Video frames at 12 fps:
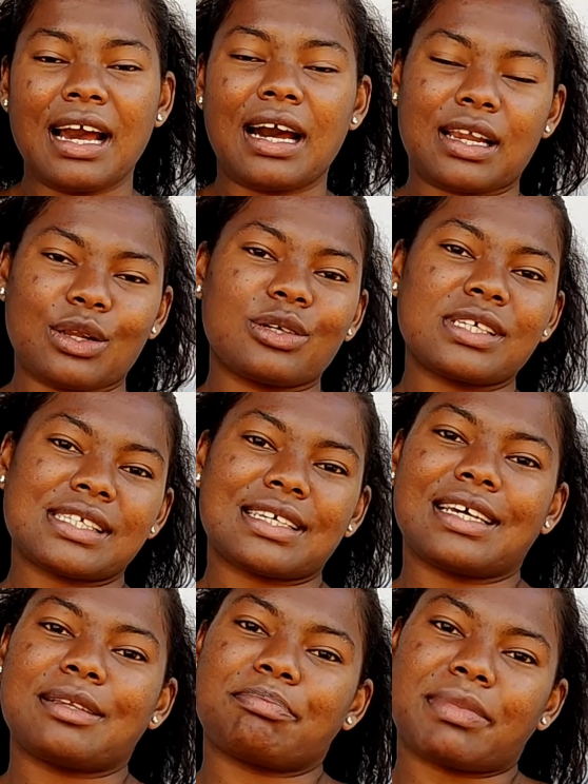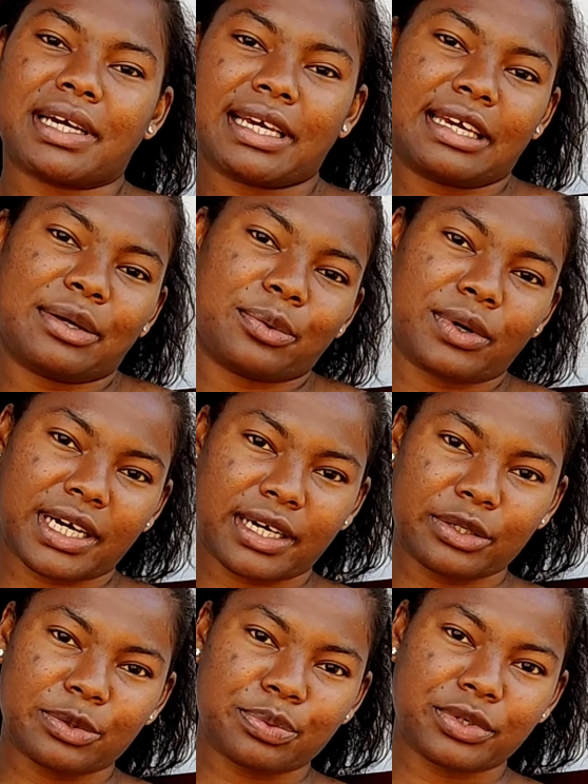alongside my
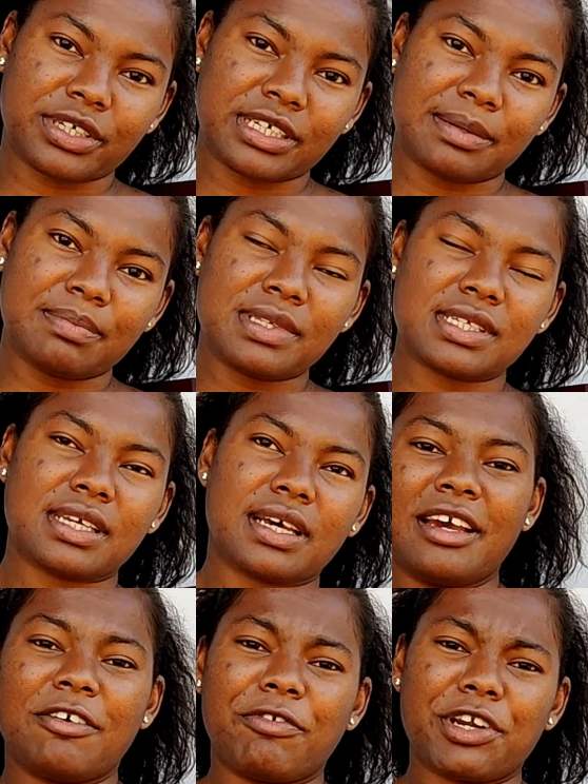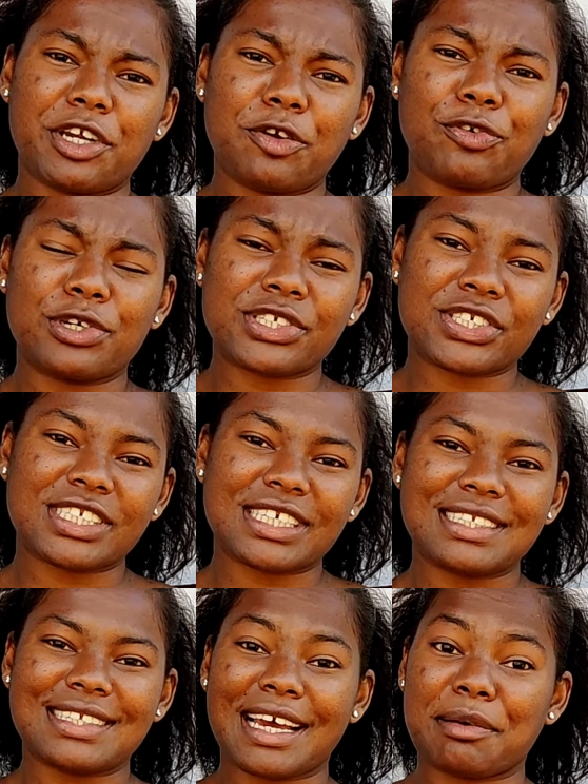workout programs. I'm very
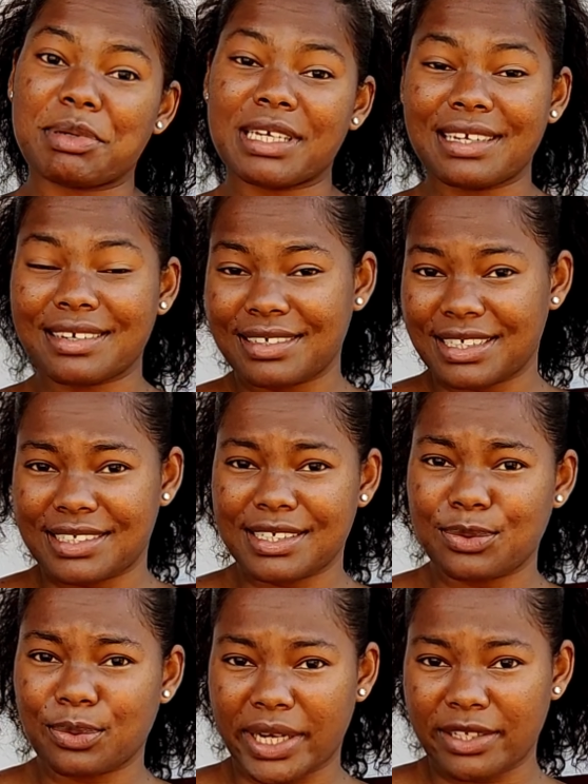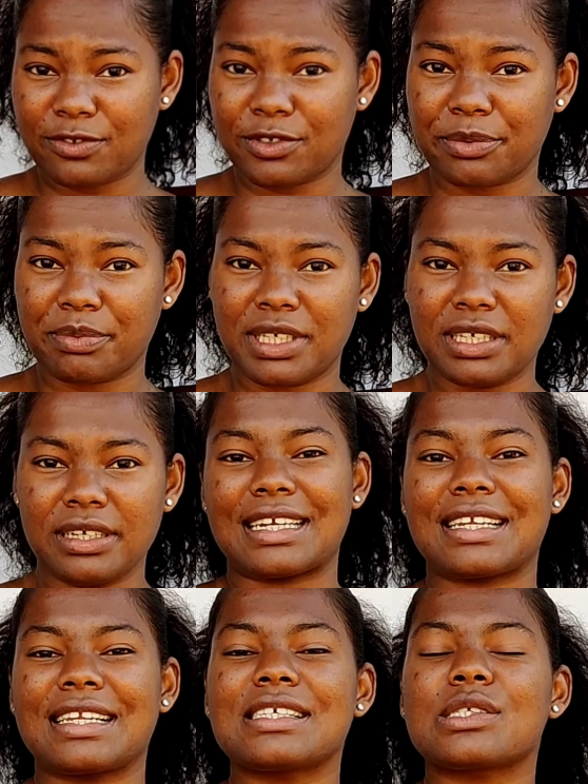fortunate. Hubby created one for me that
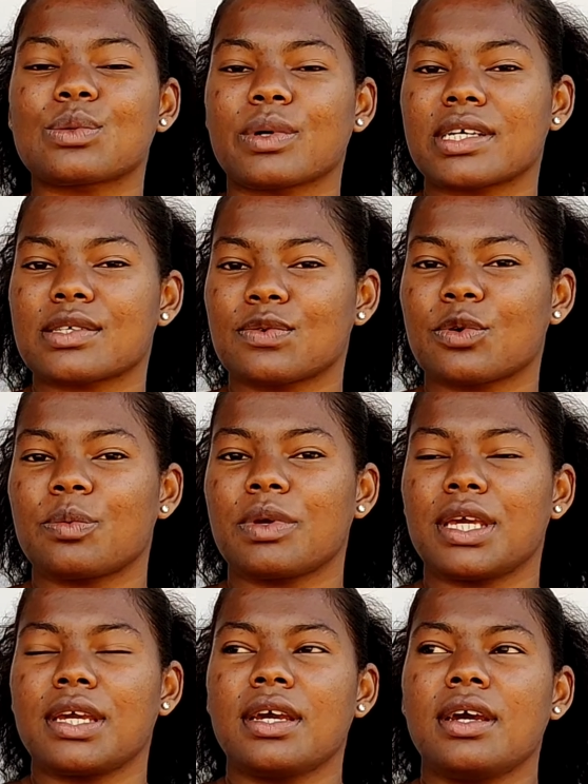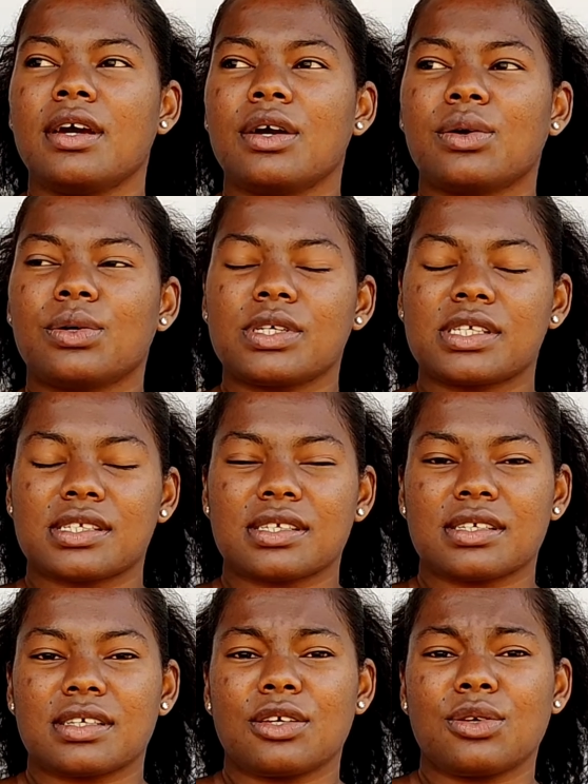at least works for me, because
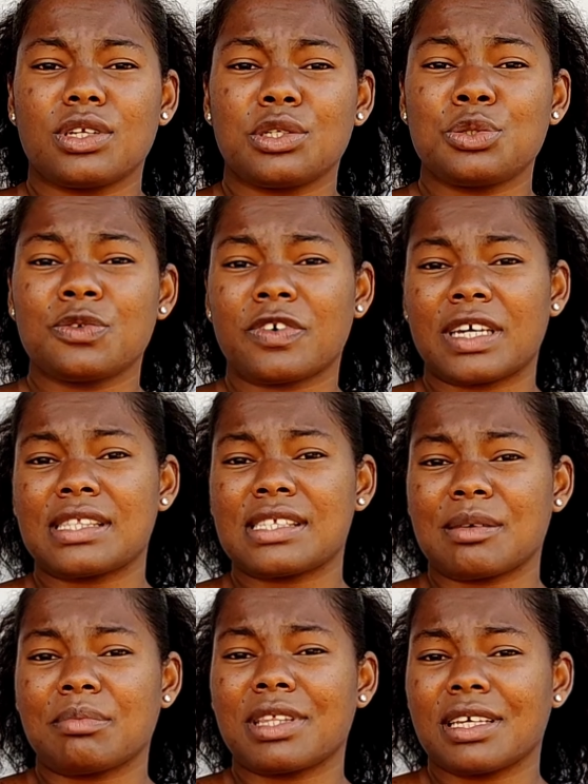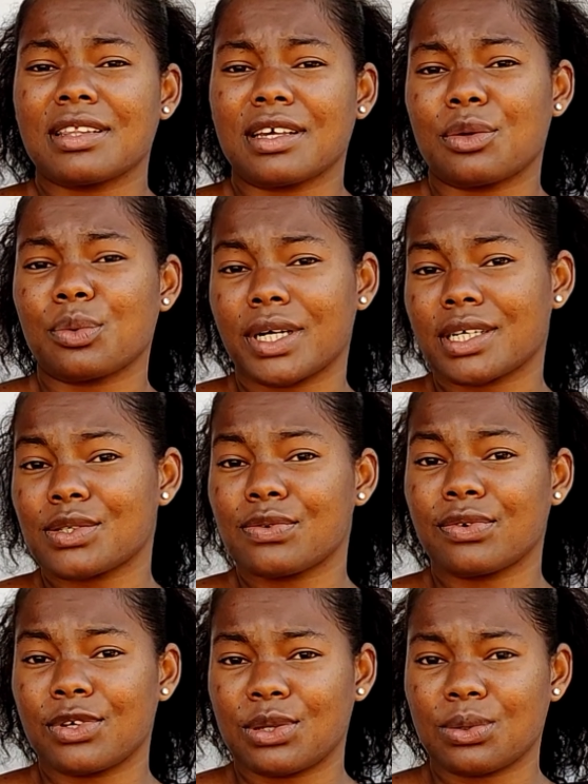you need to find something that works
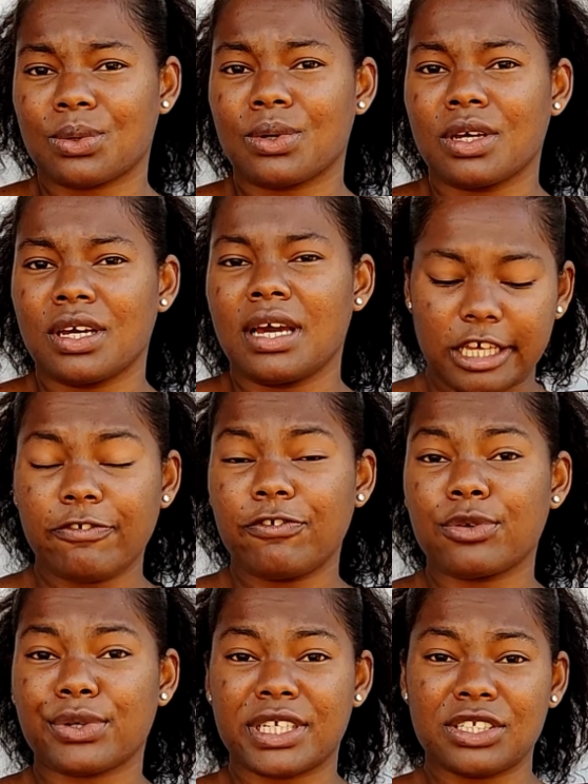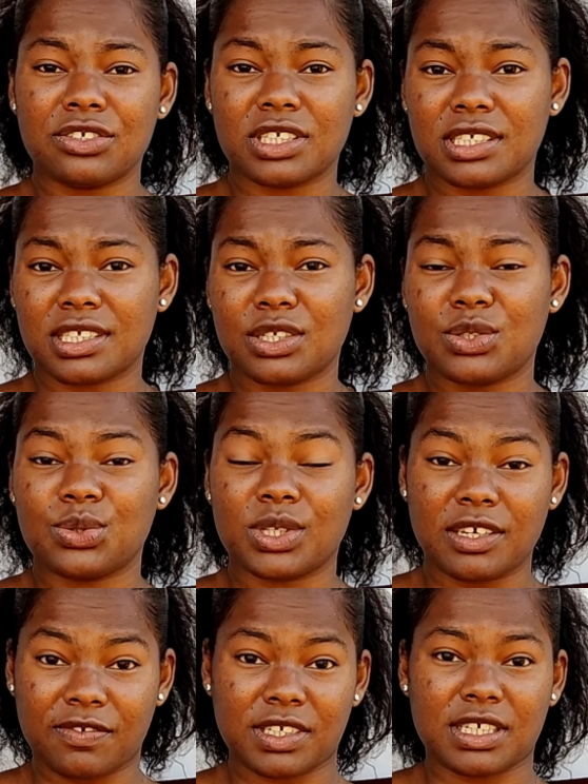for you. If you're interested to
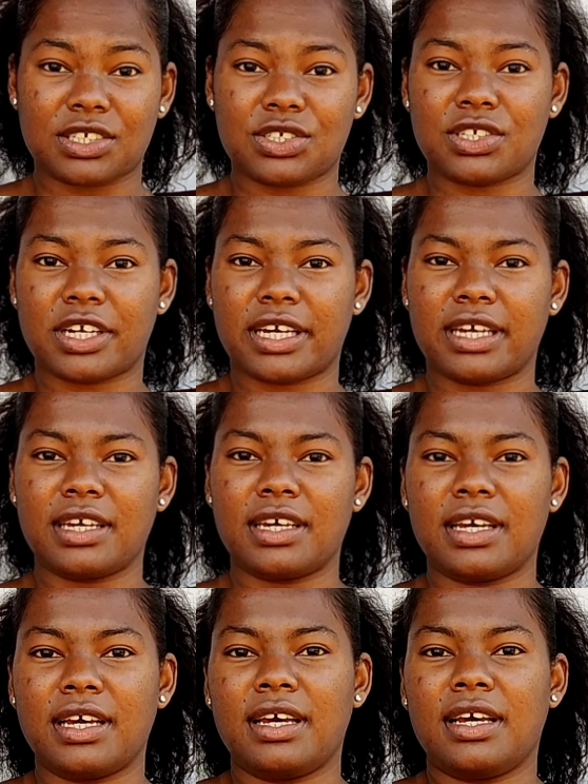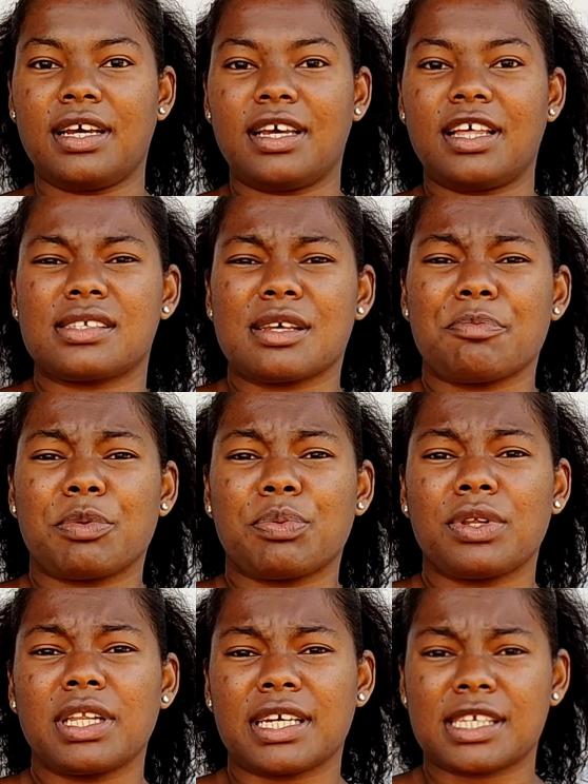give it a try, some
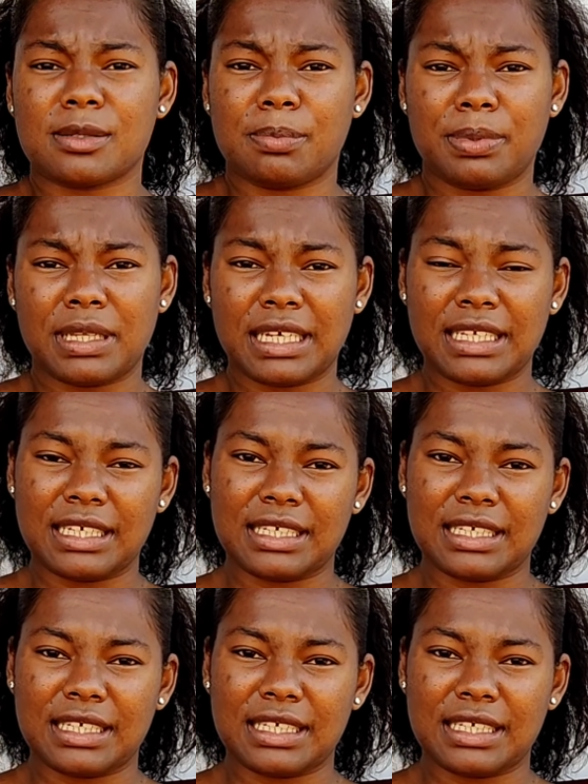people explain